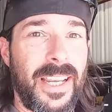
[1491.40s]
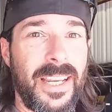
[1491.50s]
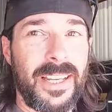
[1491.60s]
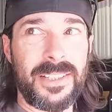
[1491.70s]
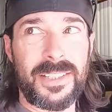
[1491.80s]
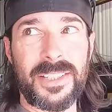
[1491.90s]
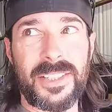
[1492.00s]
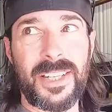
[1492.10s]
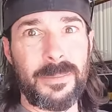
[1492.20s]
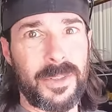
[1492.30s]
and
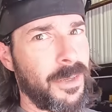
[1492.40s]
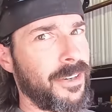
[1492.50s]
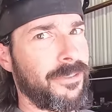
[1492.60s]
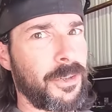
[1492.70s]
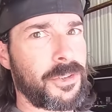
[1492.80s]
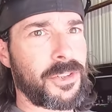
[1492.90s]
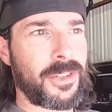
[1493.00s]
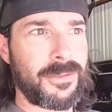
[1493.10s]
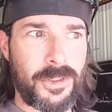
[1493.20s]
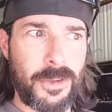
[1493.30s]
attempt my first
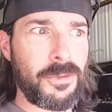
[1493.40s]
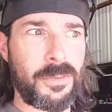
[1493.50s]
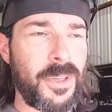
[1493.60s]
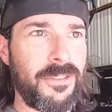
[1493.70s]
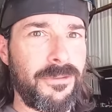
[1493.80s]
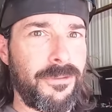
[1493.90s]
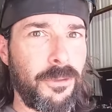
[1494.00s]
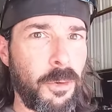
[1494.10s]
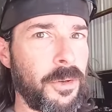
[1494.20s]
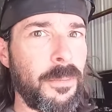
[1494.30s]
two-speed
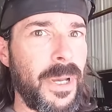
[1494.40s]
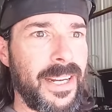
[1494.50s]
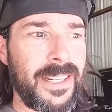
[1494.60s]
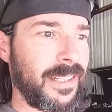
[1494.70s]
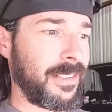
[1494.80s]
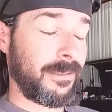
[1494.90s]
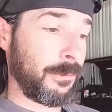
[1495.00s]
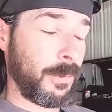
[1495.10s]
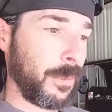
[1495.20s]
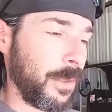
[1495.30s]
Ford-O-Matic
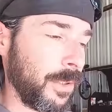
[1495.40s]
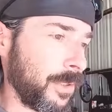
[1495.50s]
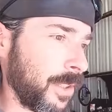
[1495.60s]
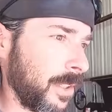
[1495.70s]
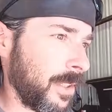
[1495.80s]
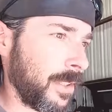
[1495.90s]
rebuild.